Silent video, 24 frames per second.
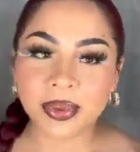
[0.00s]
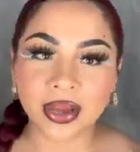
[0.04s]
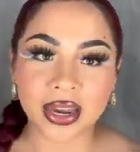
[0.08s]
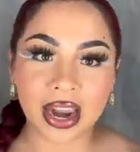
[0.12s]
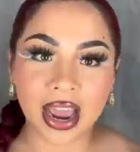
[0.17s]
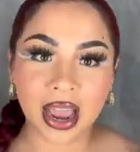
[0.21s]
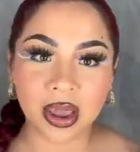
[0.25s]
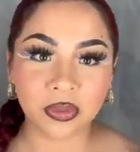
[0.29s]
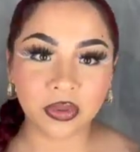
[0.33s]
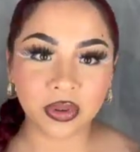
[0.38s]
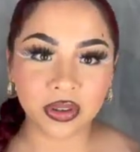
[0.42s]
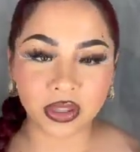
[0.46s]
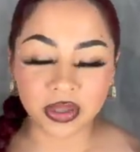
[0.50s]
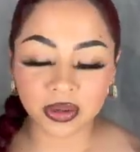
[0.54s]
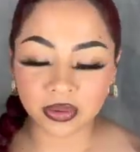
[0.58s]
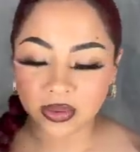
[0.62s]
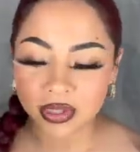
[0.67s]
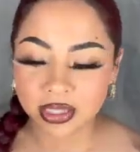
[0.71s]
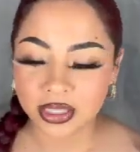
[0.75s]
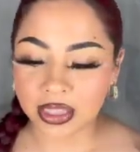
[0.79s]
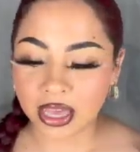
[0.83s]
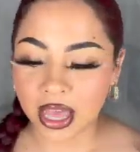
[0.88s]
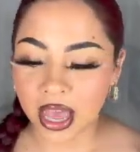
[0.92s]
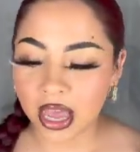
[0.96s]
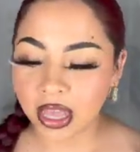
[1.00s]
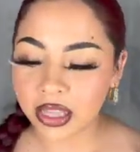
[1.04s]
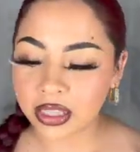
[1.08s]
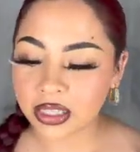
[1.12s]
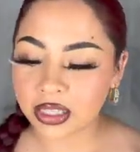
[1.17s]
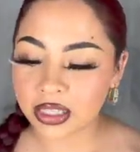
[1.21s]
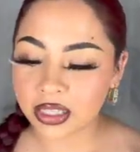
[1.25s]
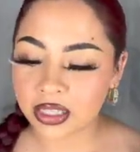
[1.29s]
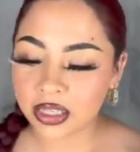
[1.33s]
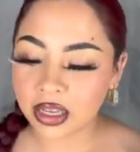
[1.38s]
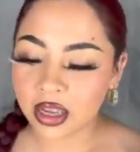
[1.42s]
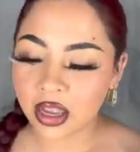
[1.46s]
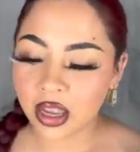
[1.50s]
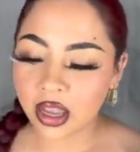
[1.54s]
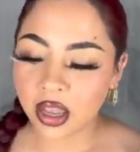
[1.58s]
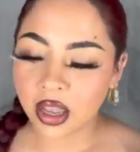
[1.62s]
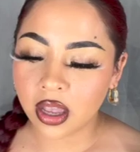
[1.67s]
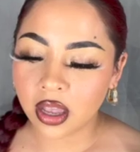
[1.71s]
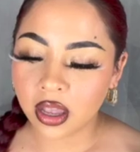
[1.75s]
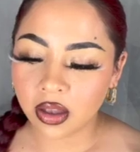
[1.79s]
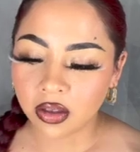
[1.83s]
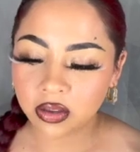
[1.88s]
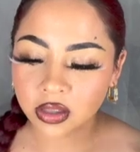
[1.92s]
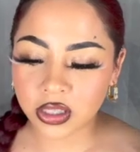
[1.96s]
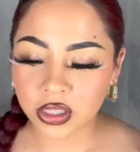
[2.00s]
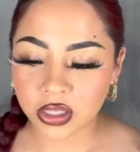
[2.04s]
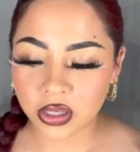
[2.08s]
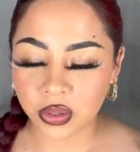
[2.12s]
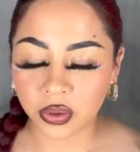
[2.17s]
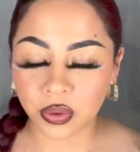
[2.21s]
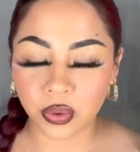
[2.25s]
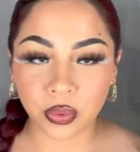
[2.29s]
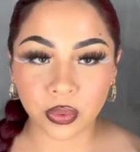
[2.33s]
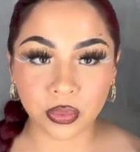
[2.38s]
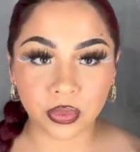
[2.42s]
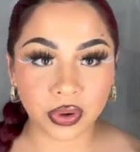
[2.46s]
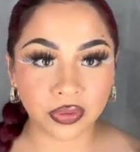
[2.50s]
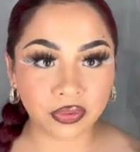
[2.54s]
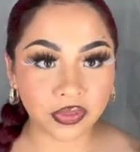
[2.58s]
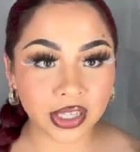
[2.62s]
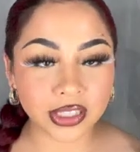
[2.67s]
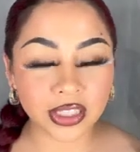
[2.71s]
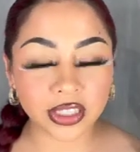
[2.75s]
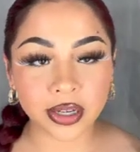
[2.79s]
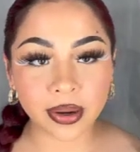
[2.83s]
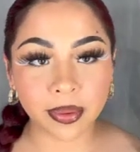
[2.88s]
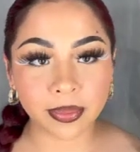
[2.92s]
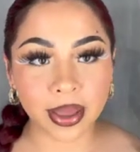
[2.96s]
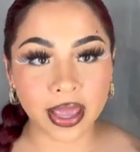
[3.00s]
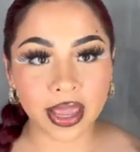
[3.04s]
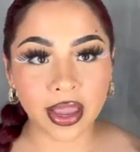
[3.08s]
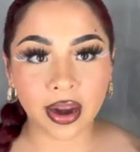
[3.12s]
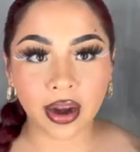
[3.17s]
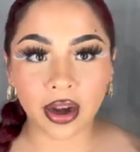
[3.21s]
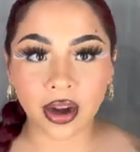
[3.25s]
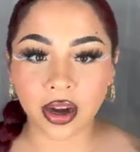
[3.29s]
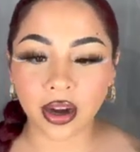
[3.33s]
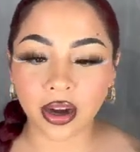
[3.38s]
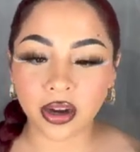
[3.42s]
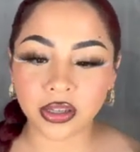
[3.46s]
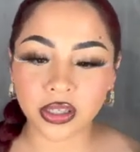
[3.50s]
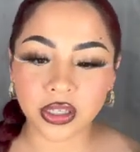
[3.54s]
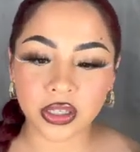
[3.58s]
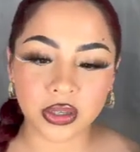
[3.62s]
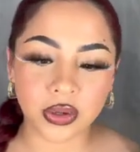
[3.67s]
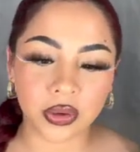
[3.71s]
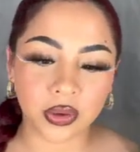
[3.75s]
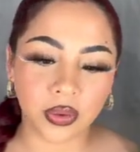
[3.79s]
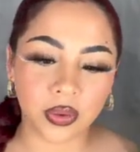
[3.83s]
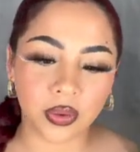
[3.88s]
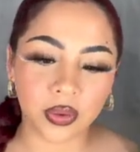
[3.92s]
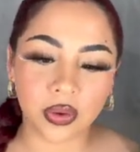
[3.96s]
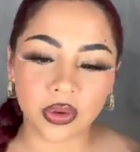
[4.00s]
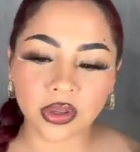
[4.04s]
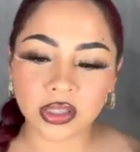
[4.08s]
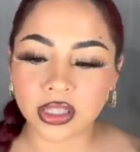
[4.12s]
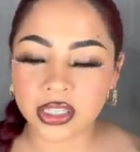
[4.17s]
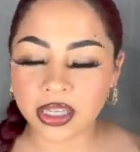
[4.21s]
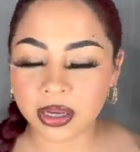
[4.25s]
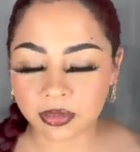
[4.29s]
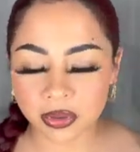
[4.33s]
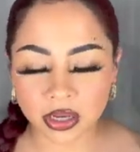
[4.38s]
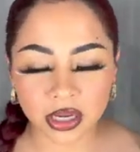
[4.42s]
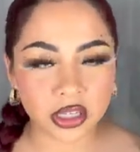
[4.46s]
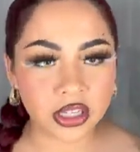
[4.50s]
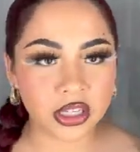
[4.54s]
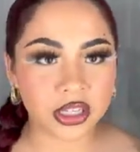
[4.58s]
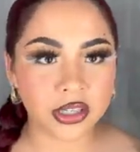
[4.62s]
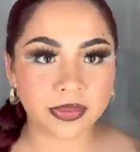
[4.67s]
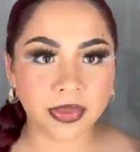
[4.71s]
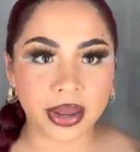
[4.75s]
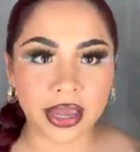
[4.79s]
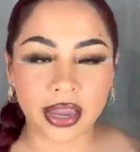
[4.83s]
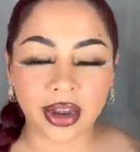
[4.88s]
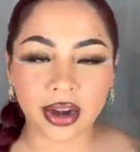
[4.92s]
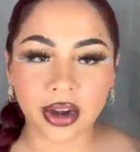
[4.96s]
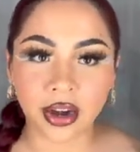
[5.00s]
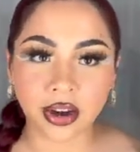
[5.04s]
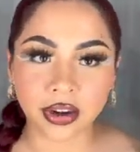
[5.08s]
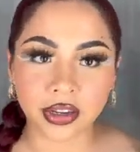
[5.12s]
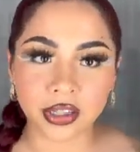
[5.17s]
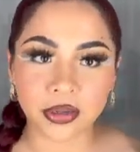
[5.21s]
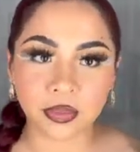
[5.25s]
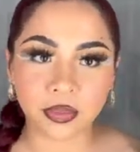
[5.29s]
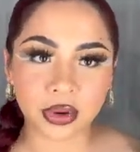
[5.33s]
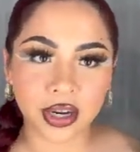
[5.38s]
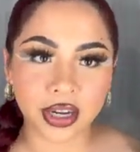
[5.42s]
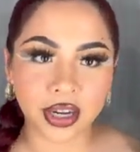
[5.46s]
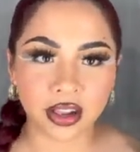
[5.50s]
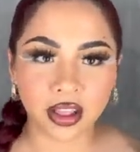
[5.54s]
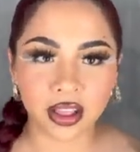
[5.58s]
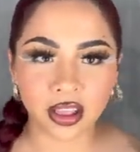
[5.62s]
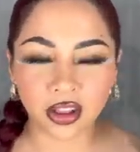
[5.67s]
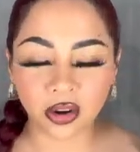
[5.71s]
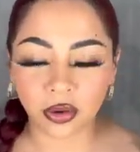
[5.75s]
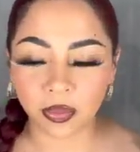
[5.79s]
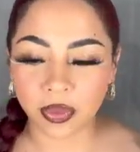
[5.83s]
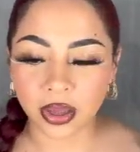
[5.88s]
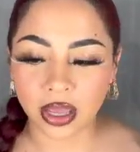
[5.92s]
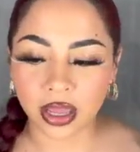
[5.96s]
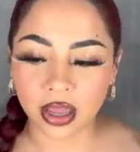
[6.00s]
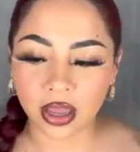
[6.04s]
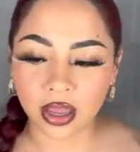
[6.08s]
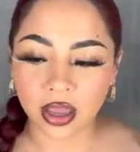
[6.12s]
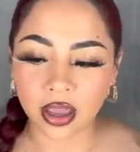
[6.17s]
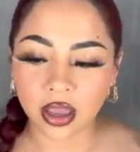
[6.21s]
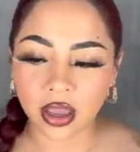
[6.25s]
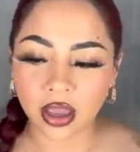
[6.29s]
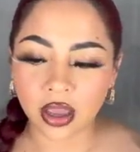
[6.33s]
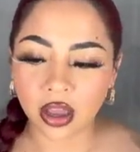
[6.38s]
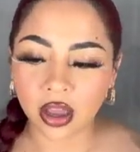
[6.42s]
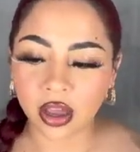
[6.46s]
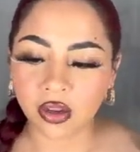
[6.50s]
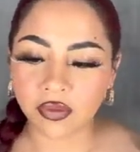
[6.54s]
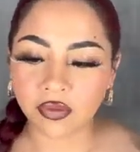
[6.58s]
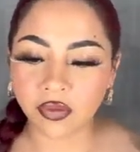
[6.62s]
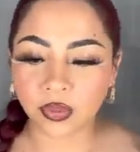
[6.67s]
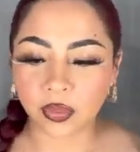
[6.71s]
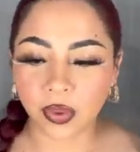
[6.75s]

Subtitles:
But I will use that to refreshen up my hair, to deep condition my hair, to bring in a little bit of